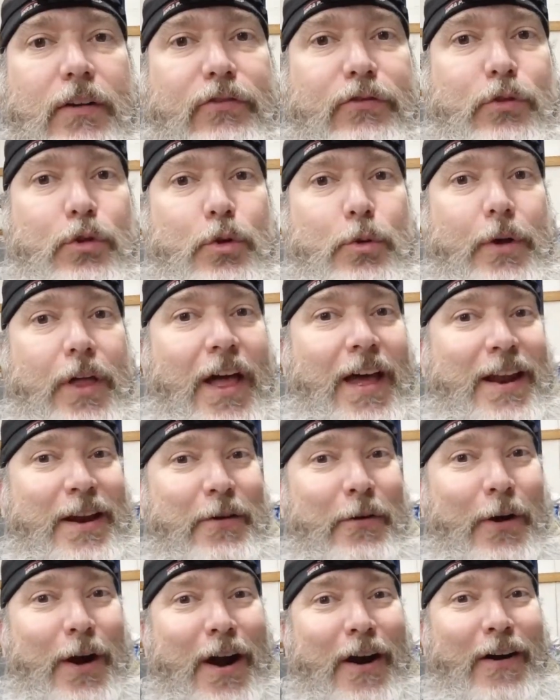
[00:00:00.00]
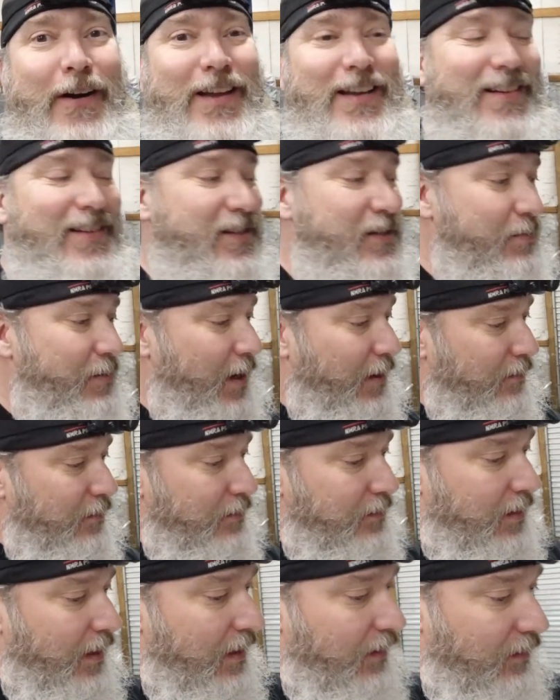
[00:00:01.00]
full of any rear ends, but I'm
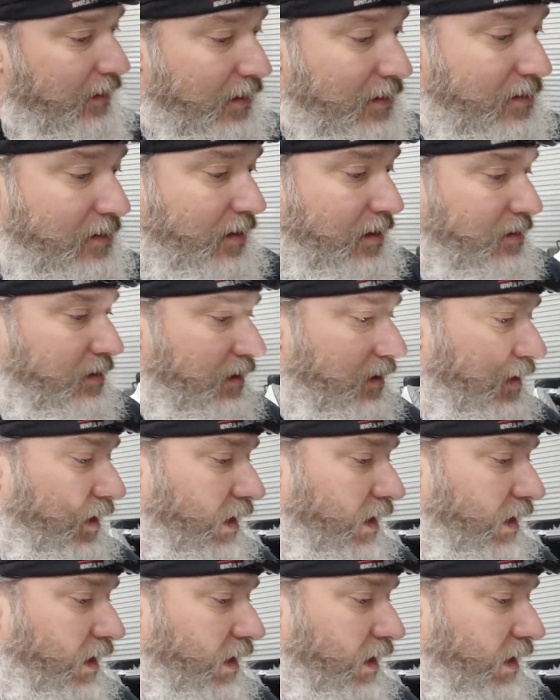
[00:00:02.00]
gonna take this just in